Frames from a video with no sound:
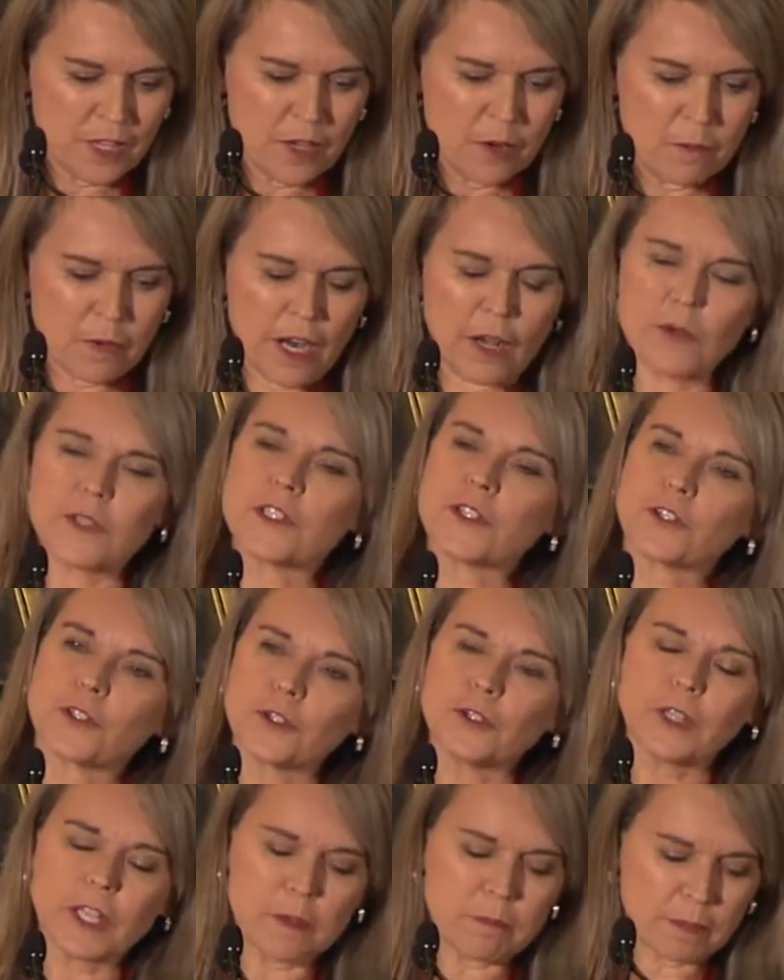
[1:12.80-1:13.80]
But I was
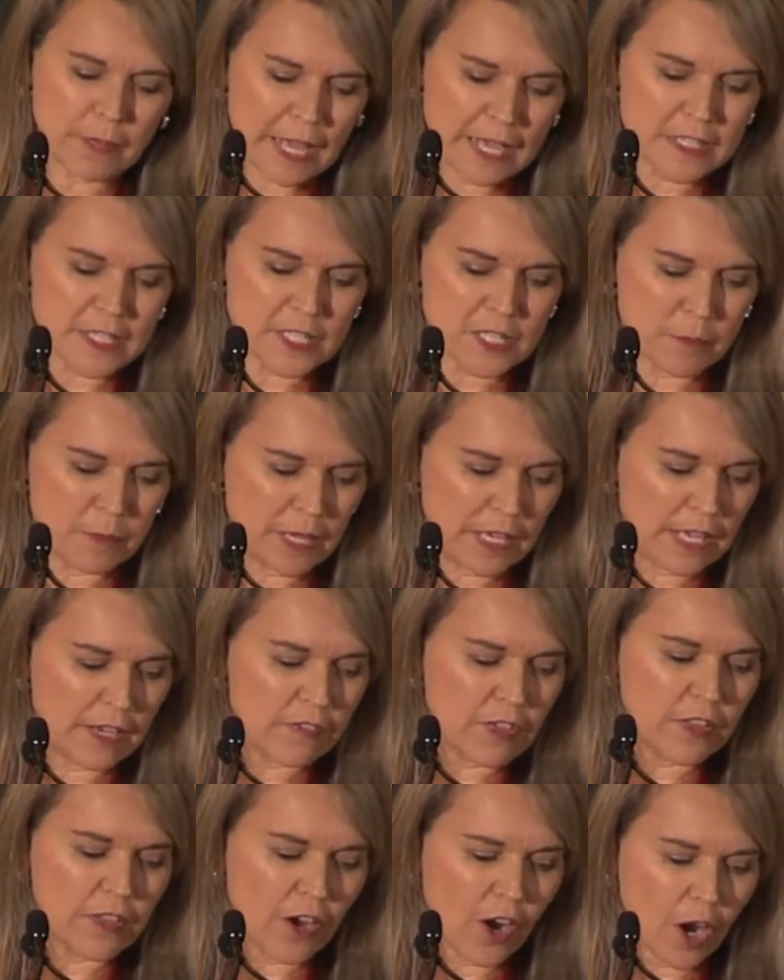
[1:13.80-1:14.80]
truly blessed to be
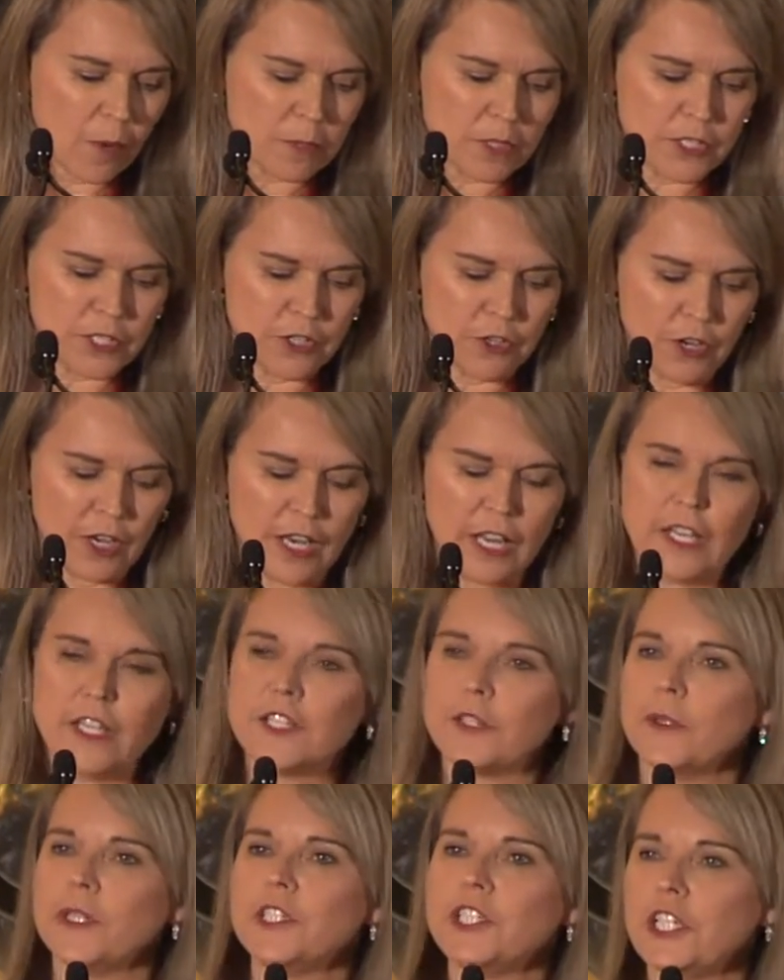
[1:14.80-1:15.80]
given the opportunity
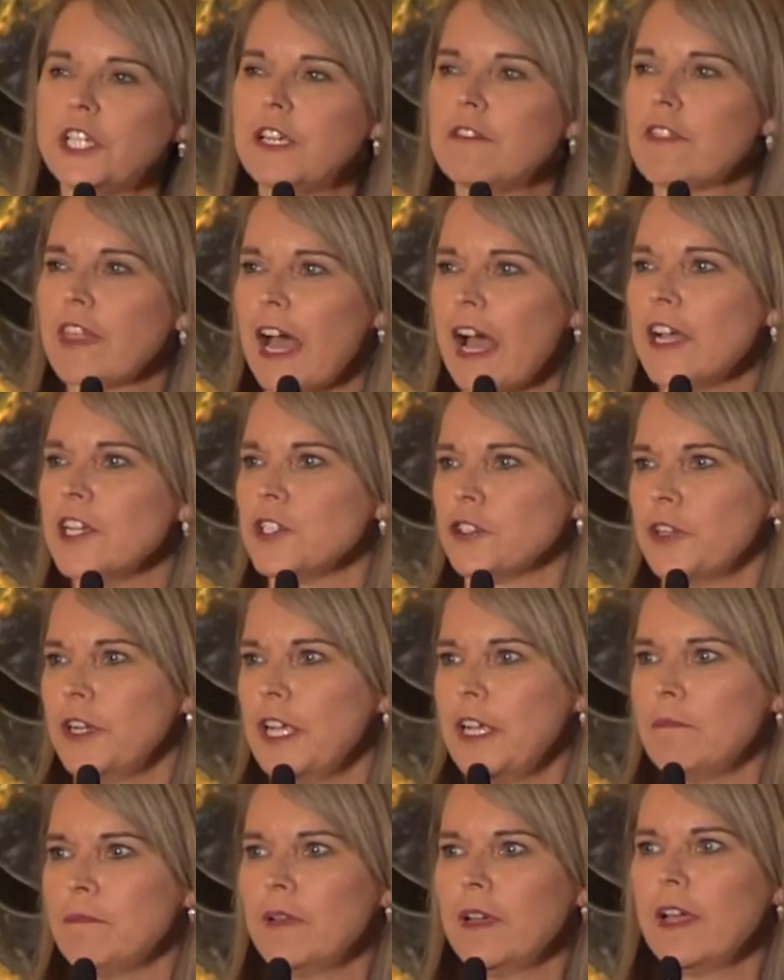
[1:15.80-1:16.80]
to achieve that
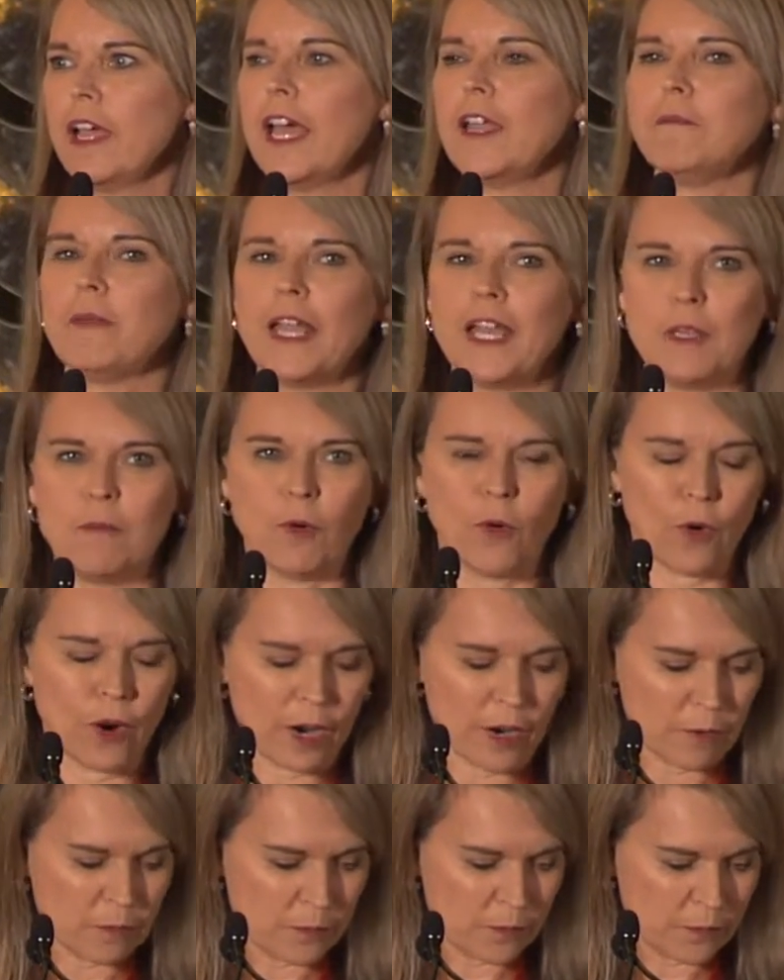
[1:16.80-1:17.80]
dream and many
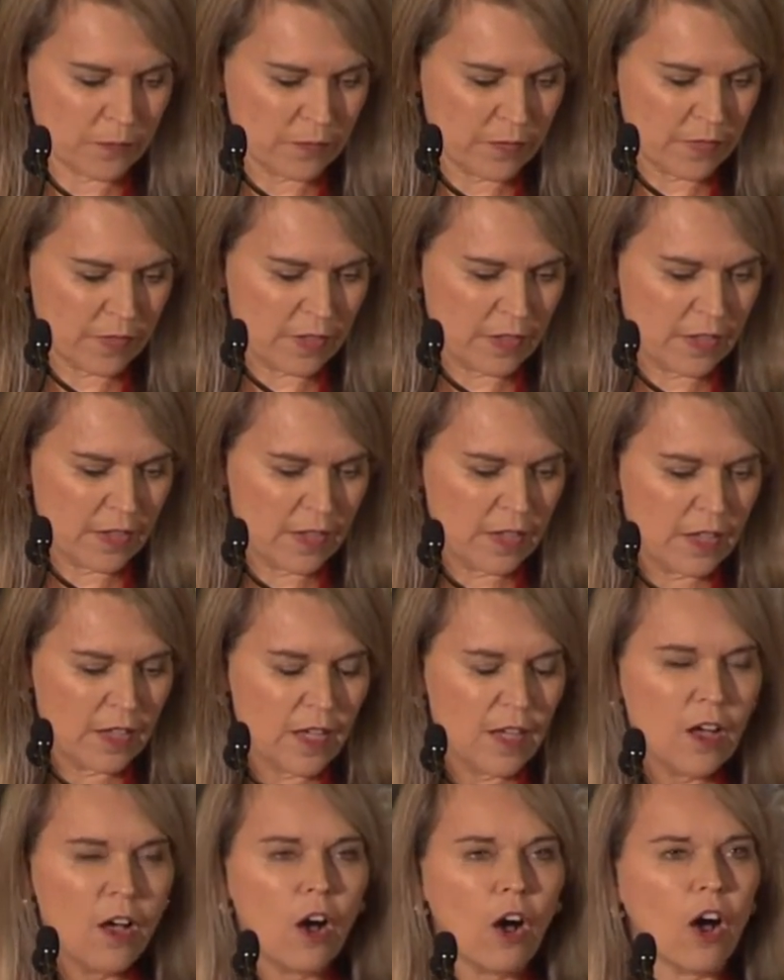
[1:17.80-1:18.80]
more.
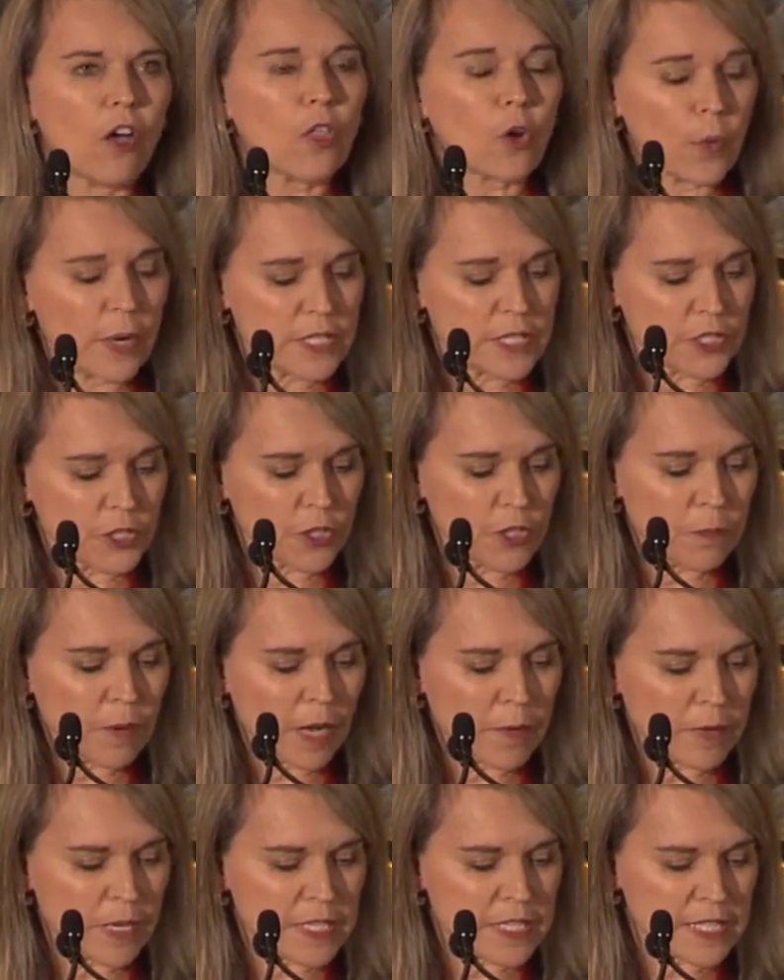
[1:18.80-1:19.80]
Although I stood
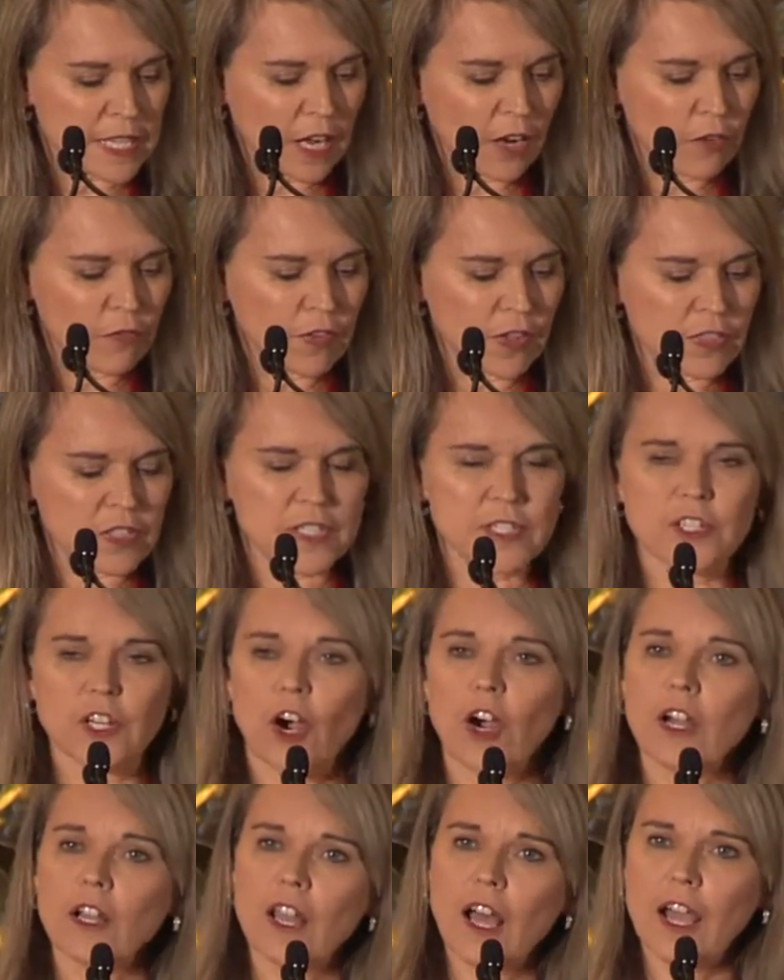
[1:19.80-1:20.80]
by myself at the
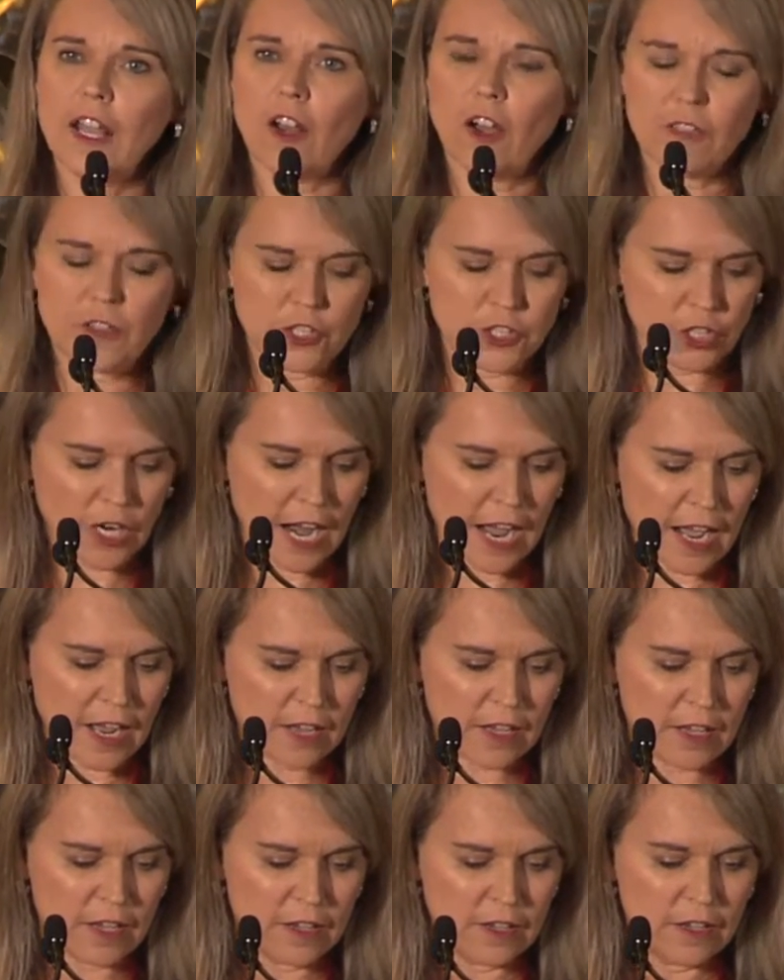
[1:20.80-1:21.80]
start line on the
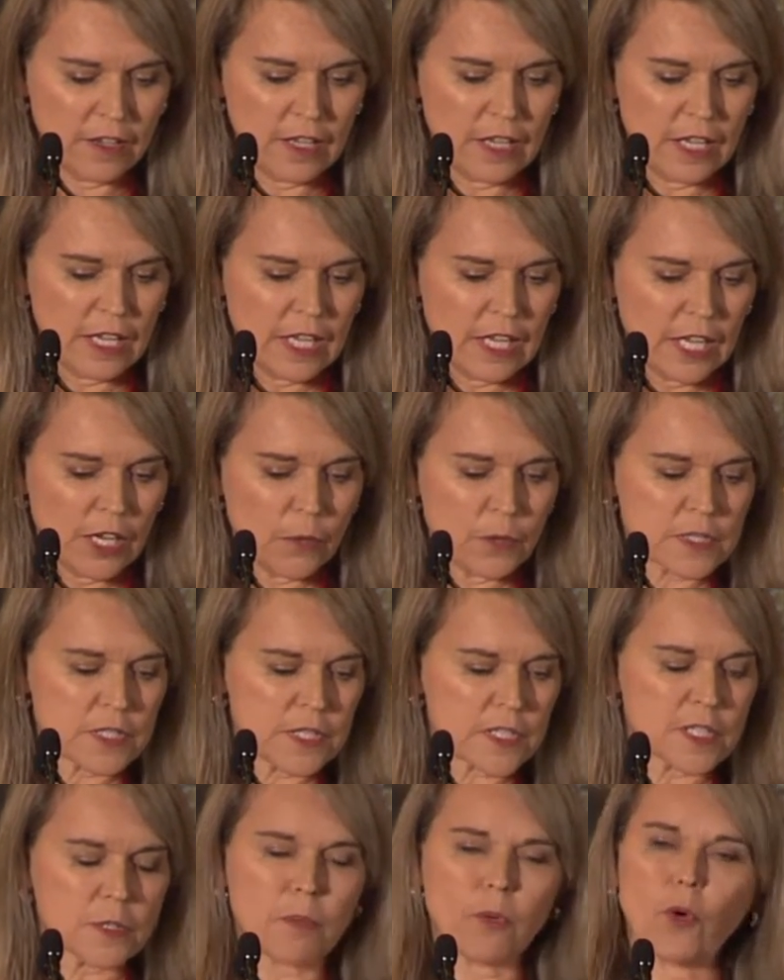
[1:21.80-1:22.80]
track, it was
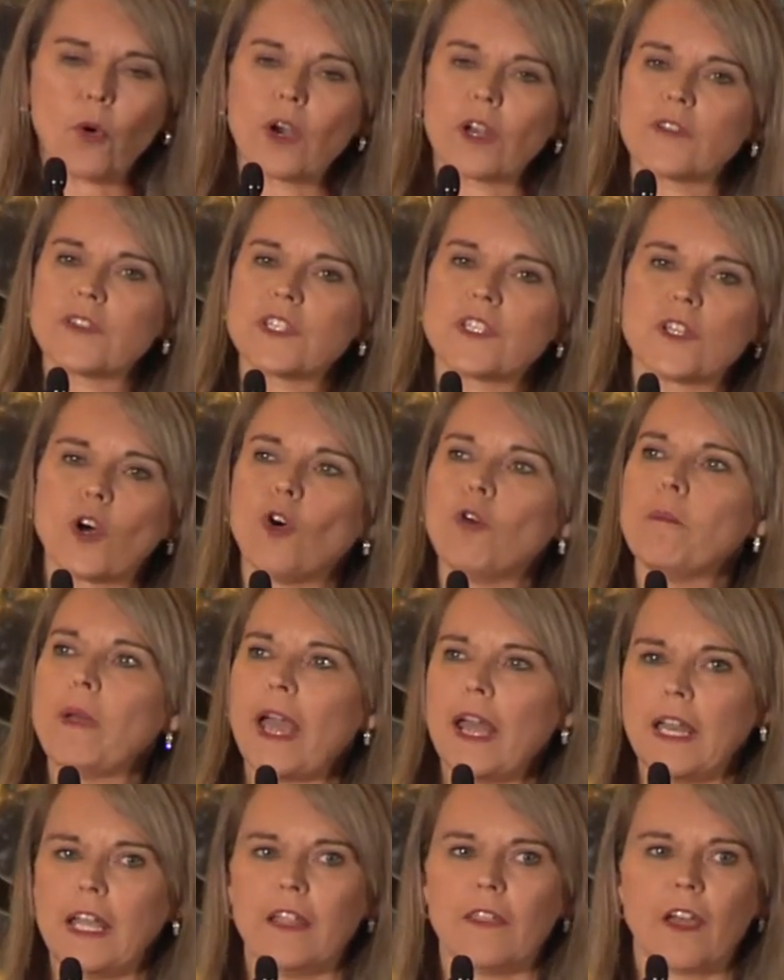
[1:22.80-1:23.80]
the support of so
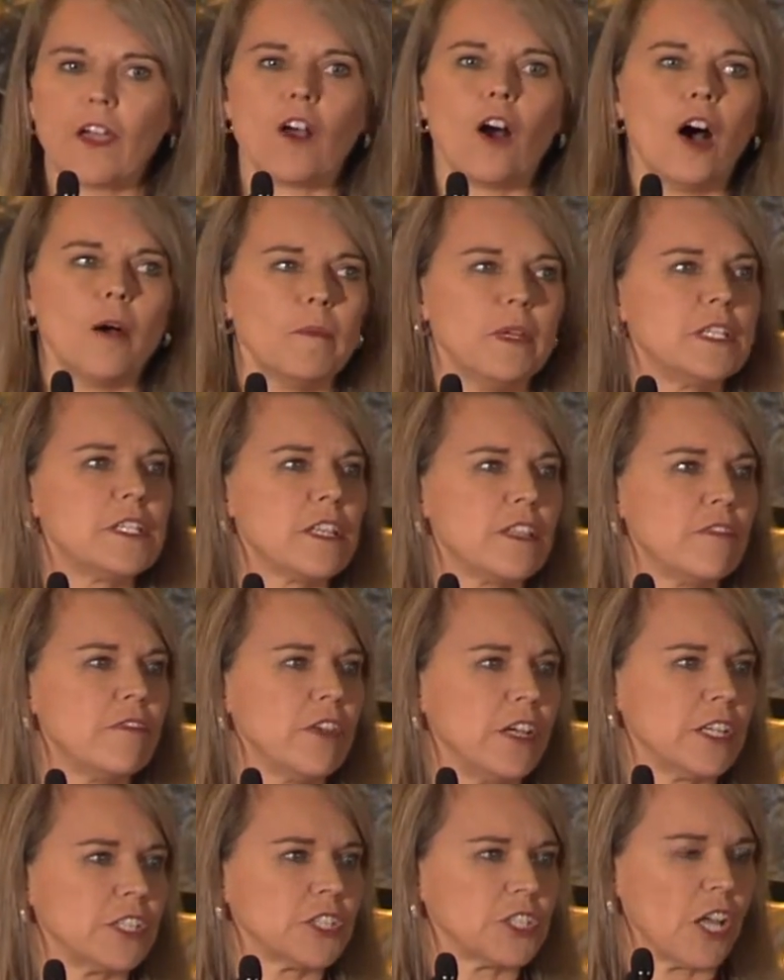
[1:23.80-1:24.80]
many that got me to the
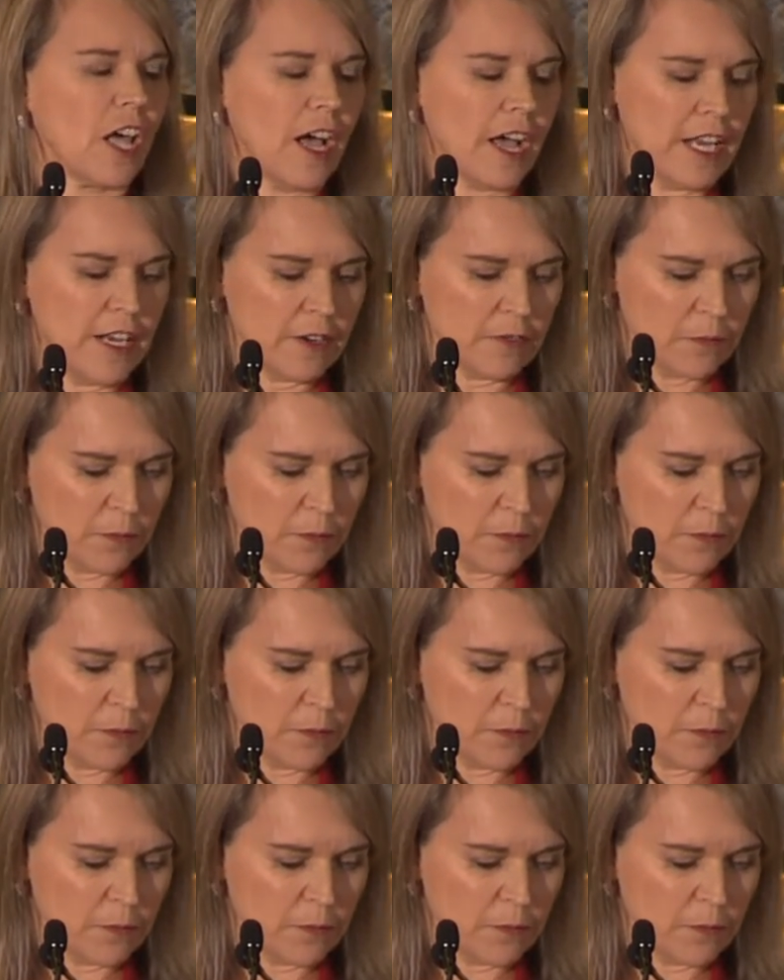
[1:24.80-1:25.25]
finish line.